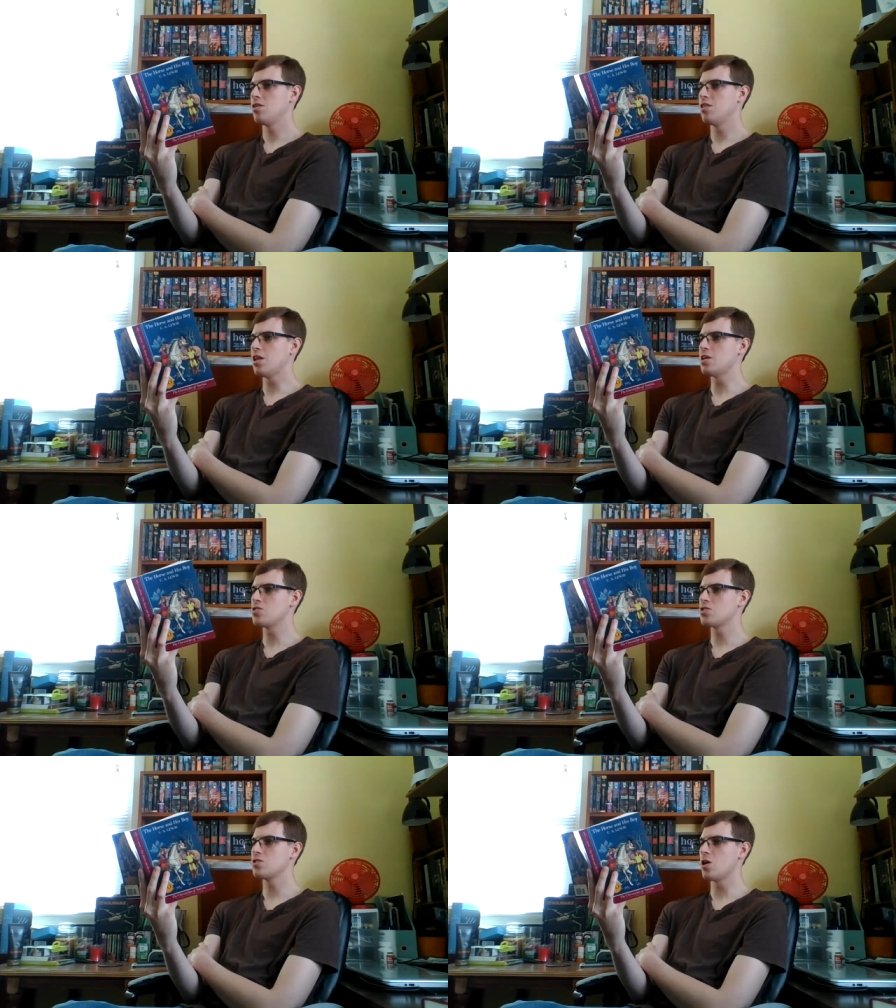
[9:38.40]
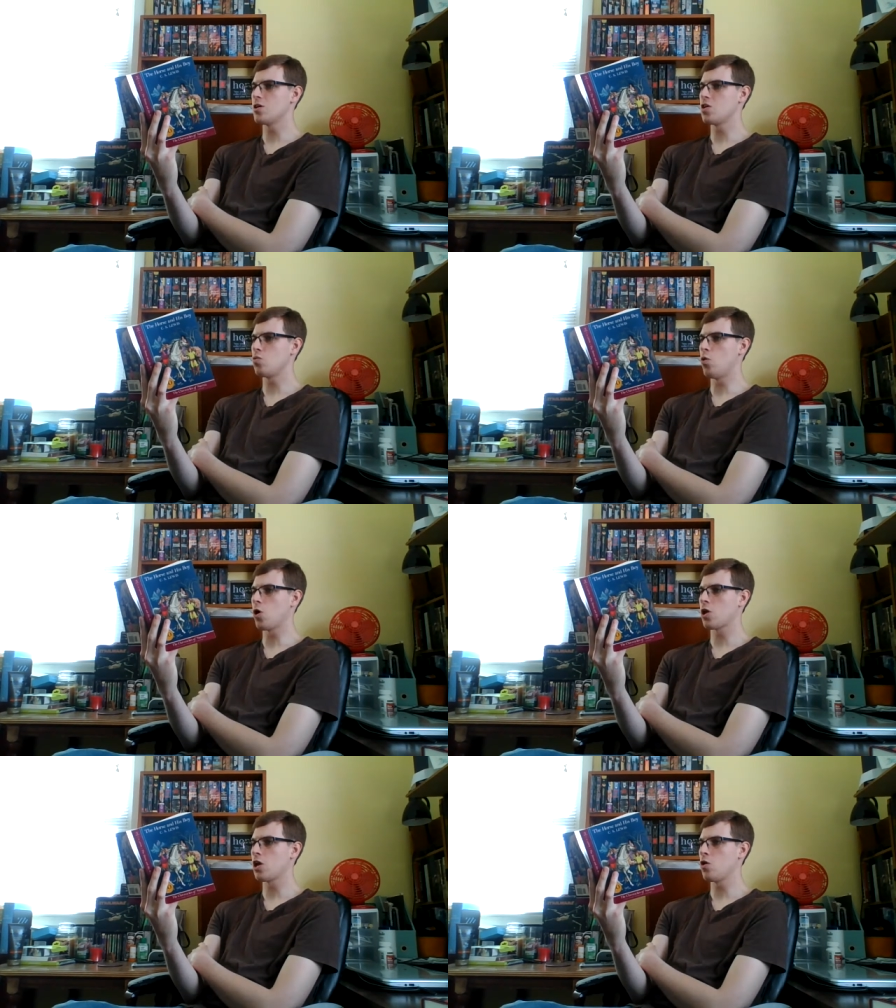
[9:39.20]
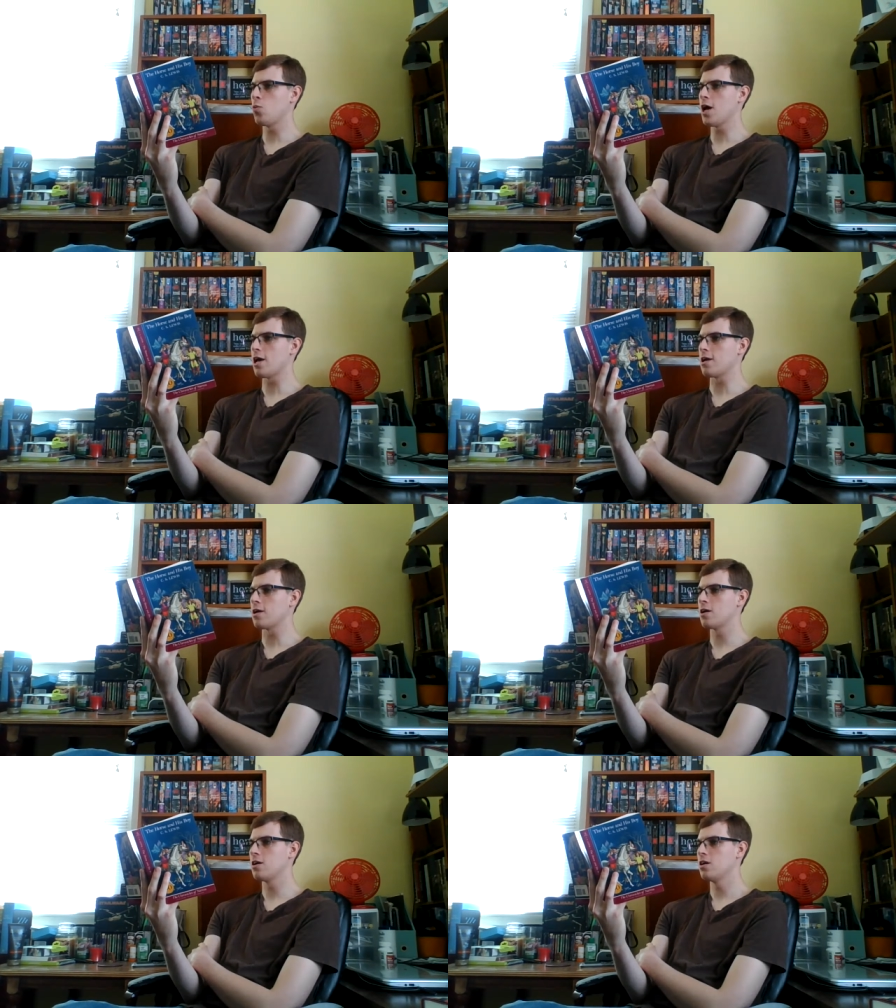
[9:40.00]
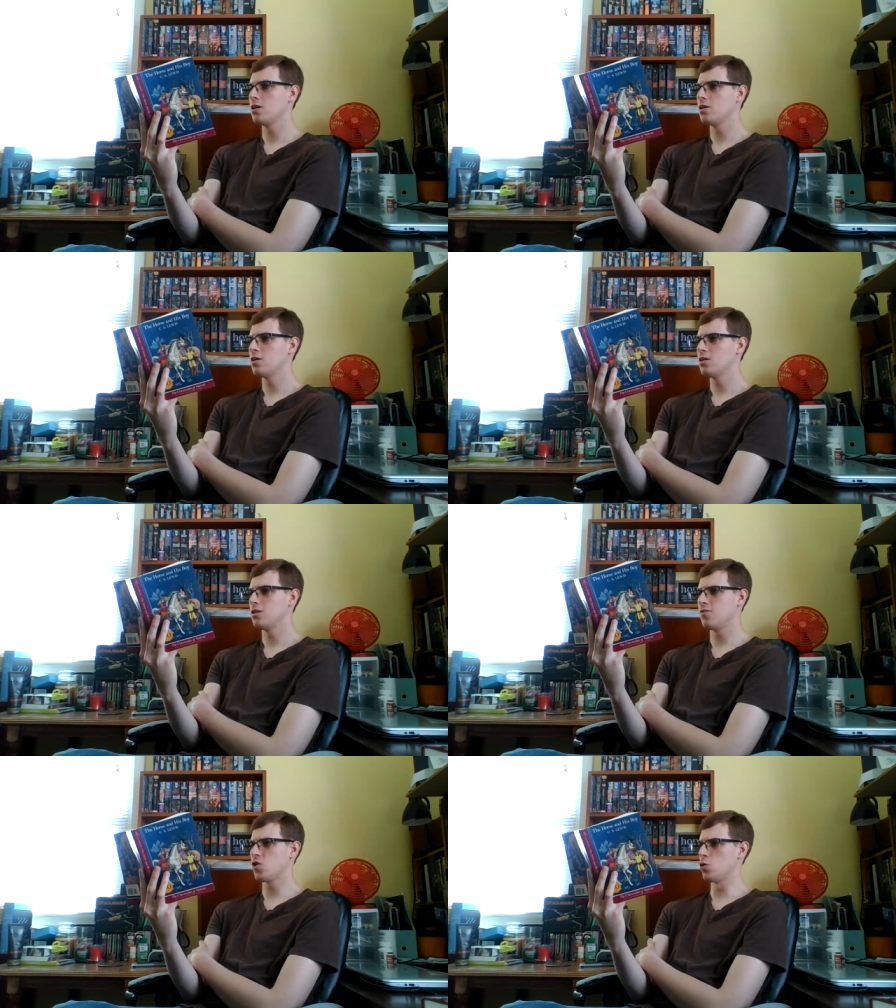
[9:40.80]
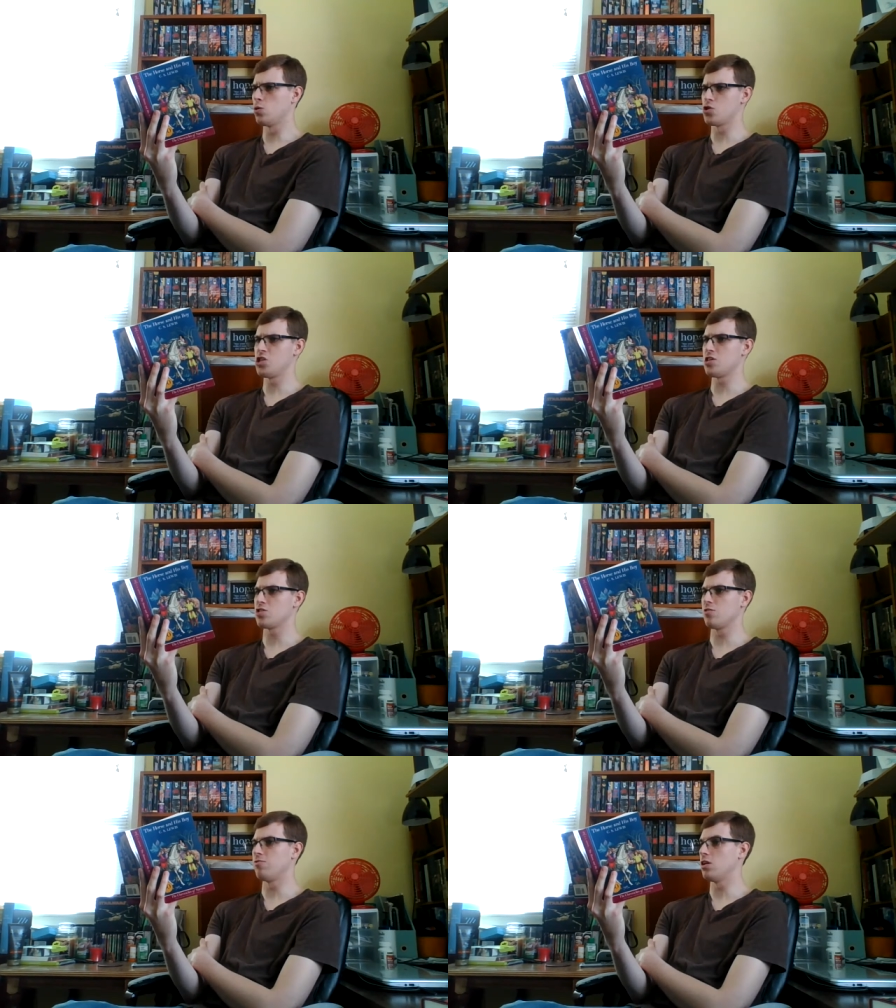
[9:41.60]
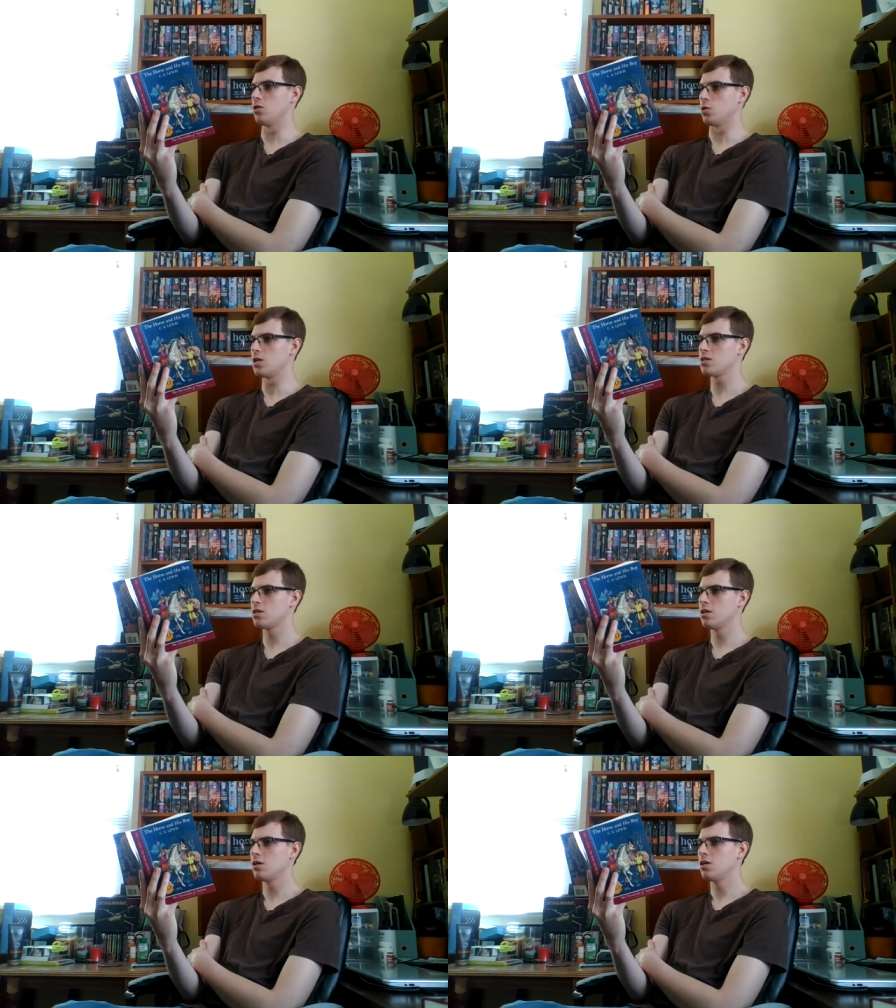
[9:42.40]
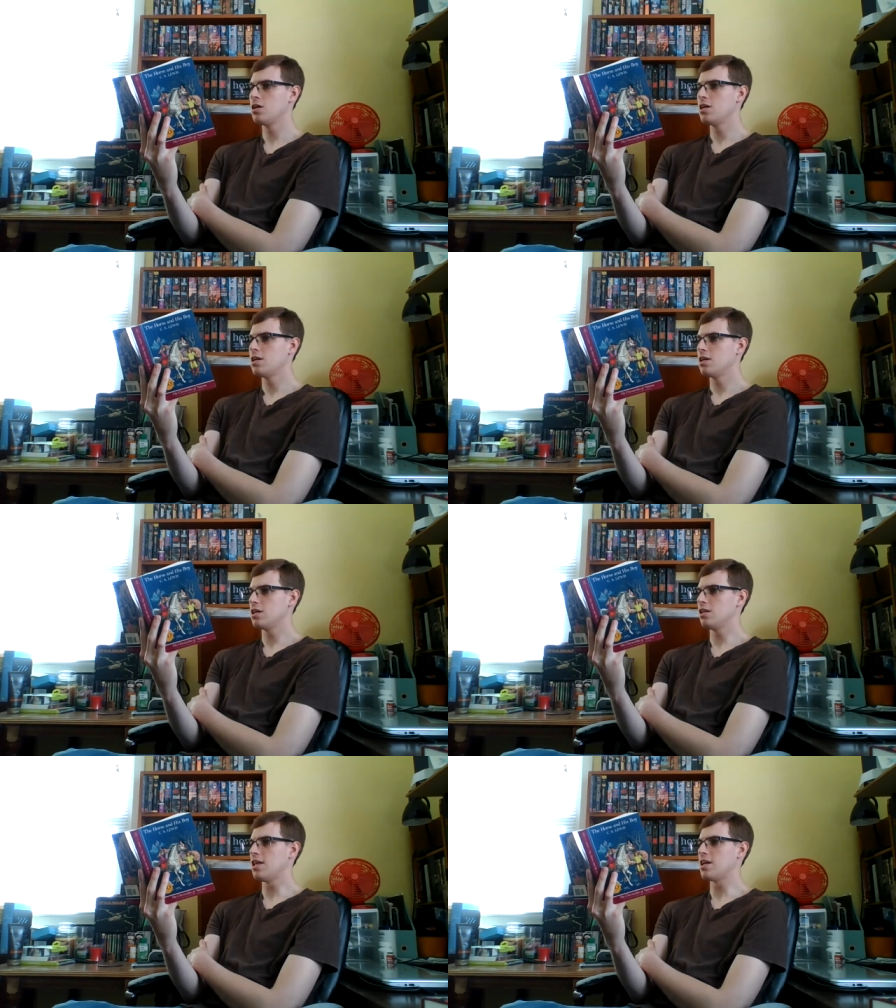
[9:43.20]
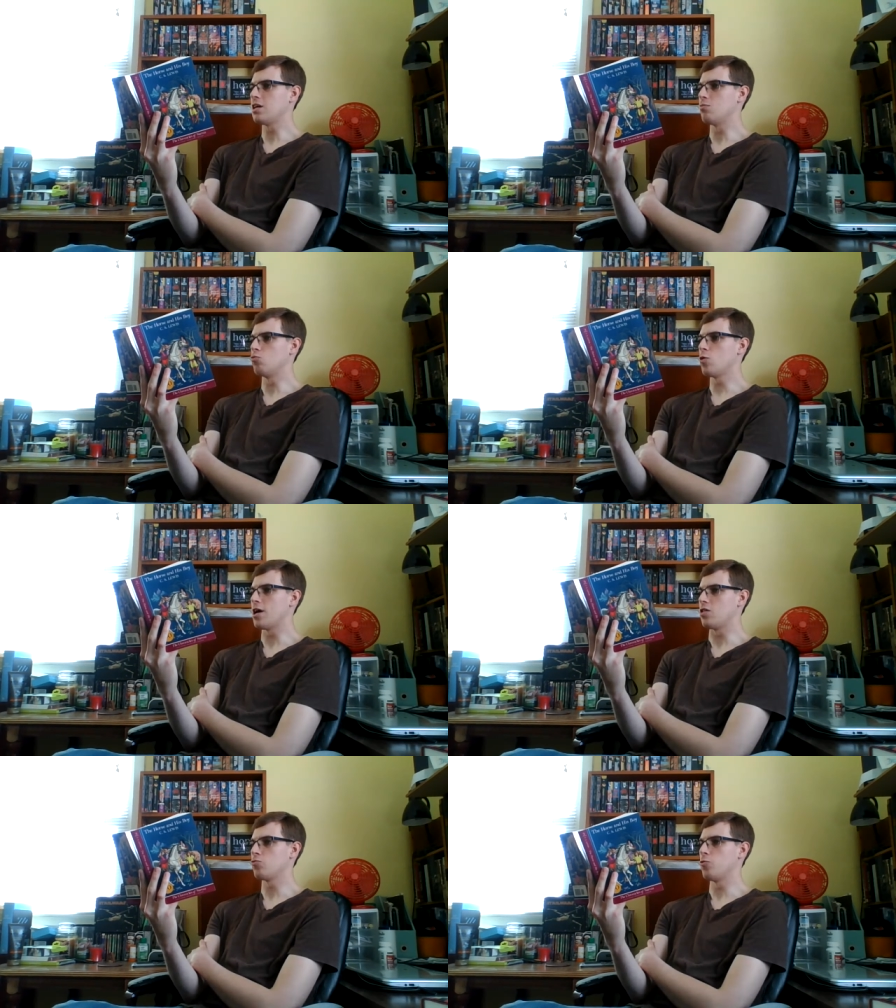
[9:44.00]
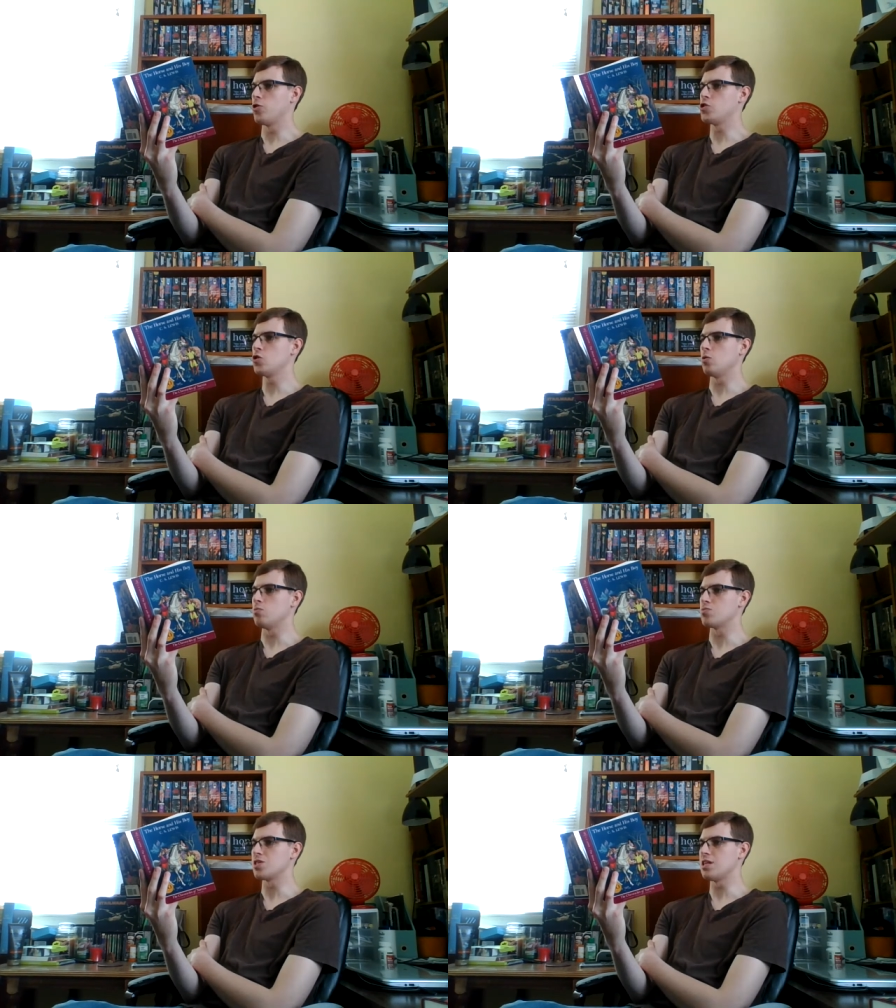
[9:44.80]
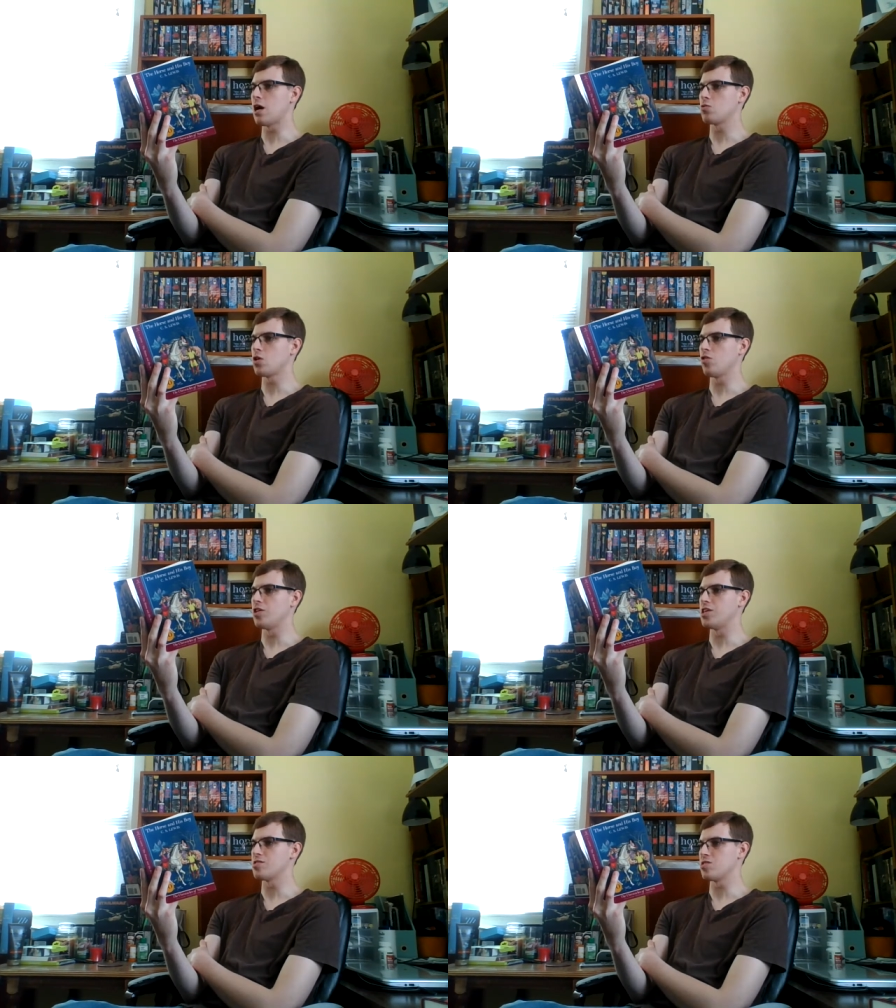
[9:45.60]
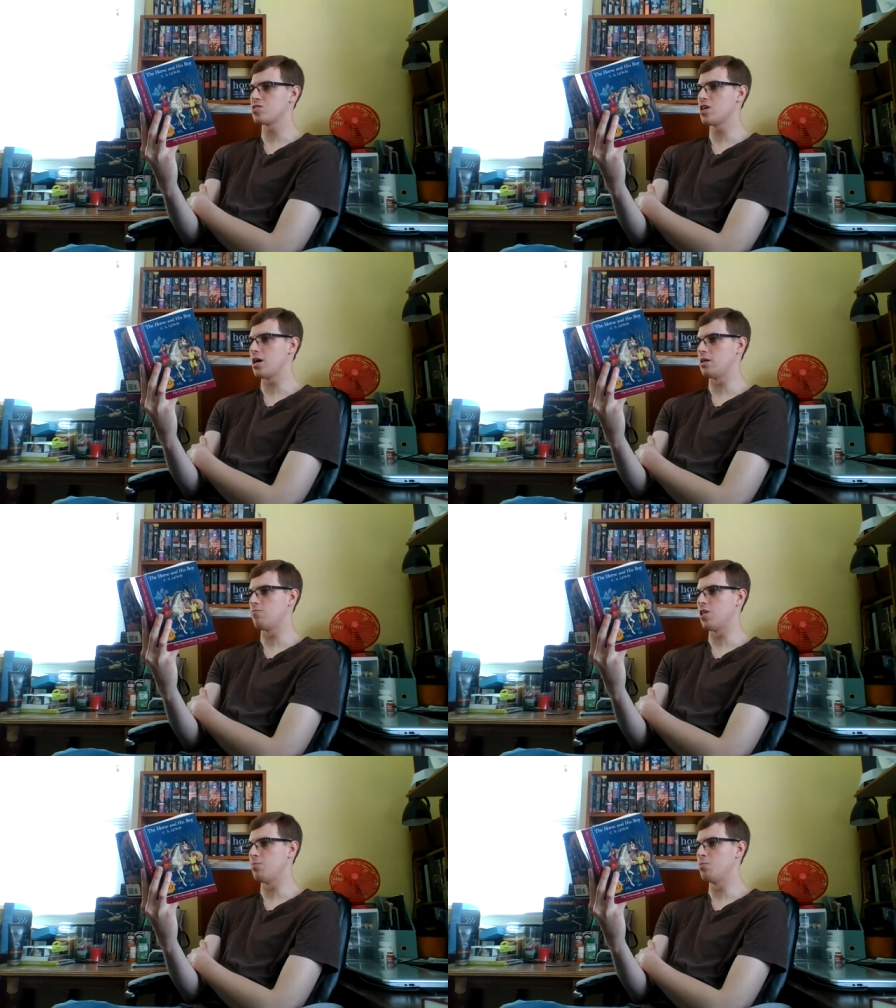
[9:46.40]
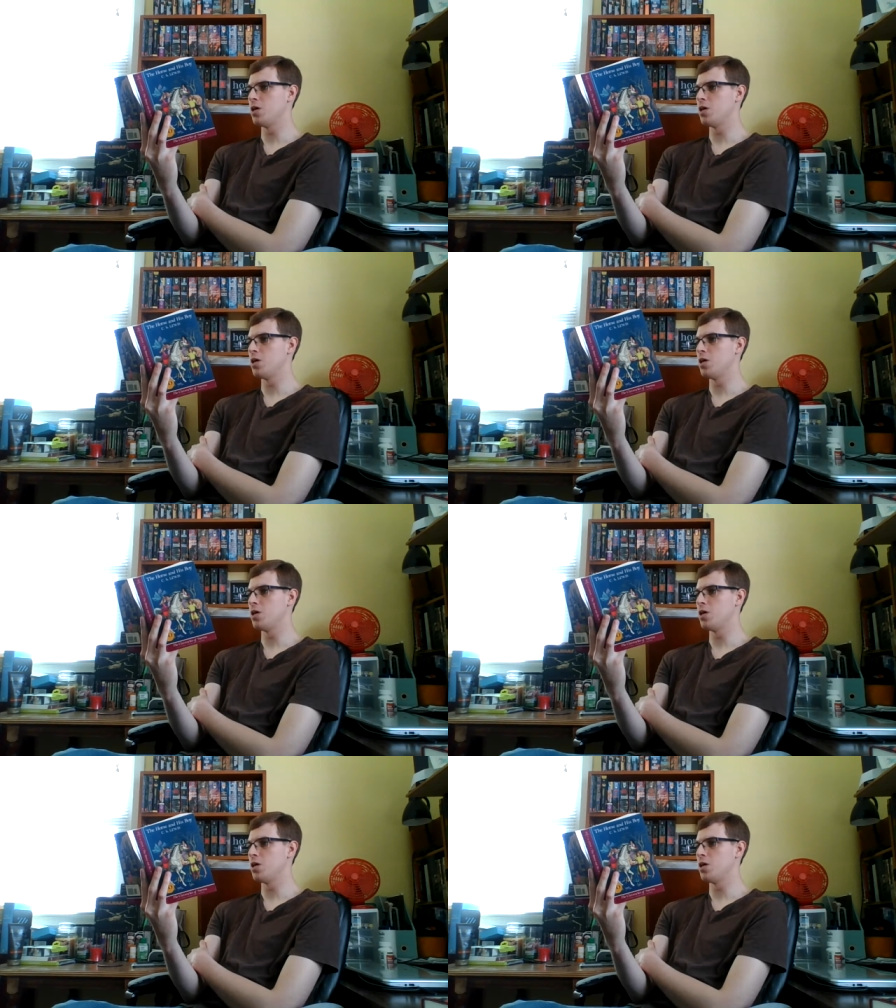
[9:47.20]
Then it started walking away, and of course Shasta followed it and led him right through the tombs and out on the desert side of them.